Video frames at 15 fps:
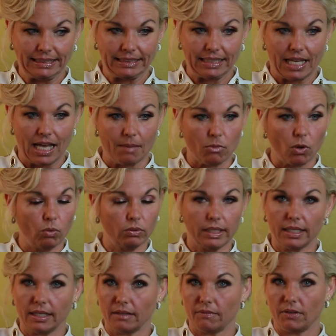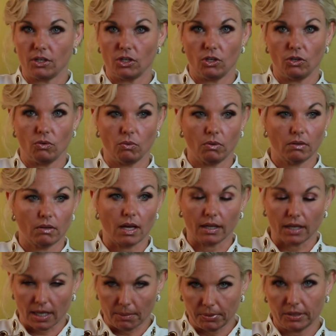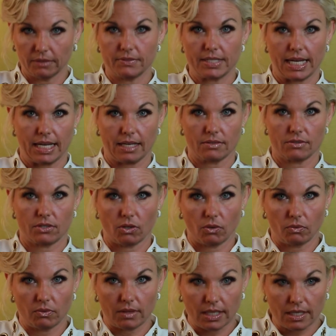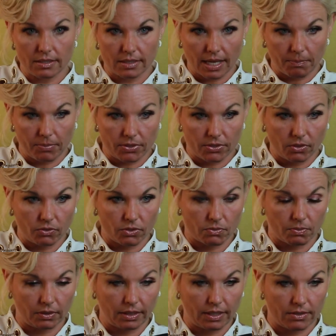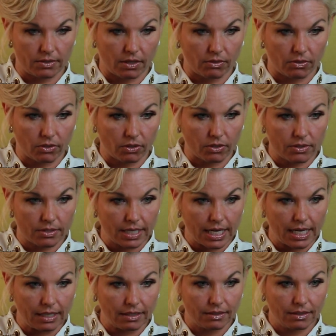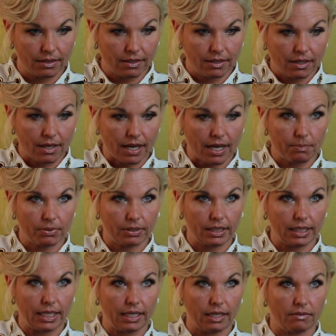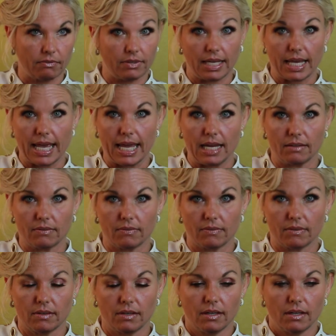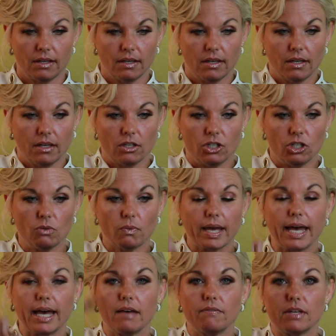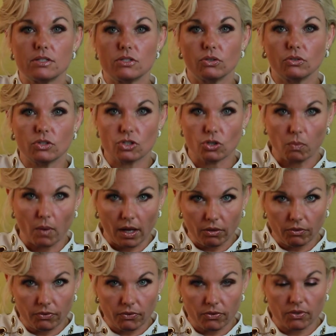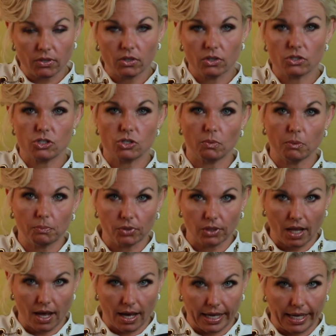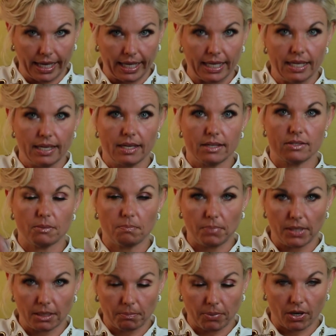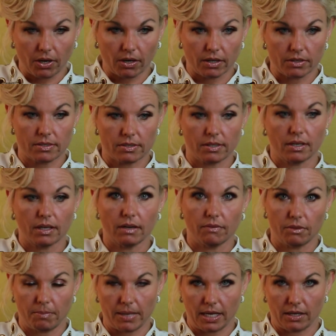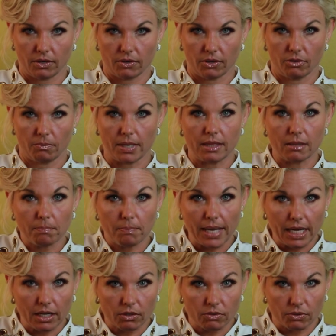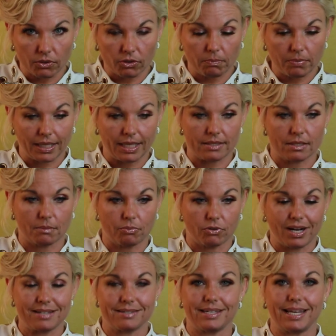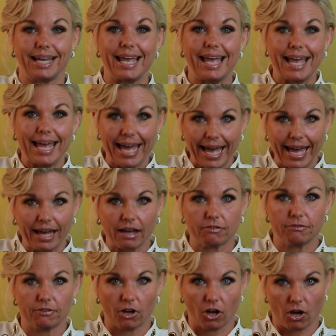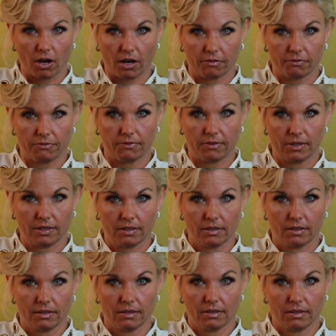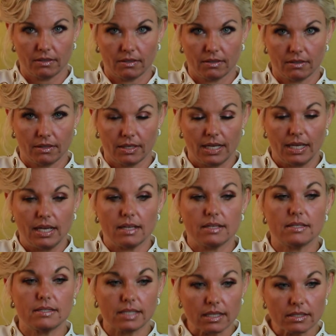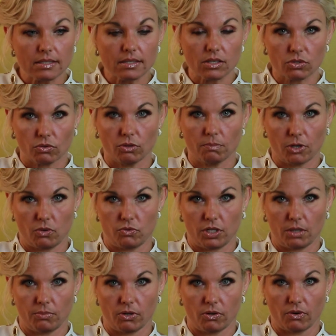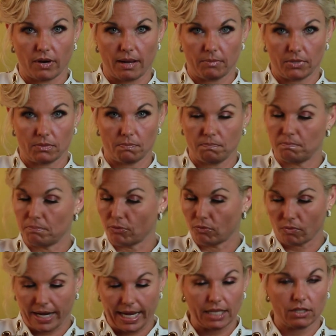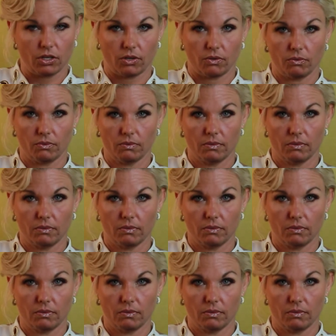I'm only giving you a couple of days. So this episode is released on Thursday, I believe the 8th. You have until the 12th to apply to be a part of the beta group. And the beta group gets the pricing half off. Since this group coaching program is brand new,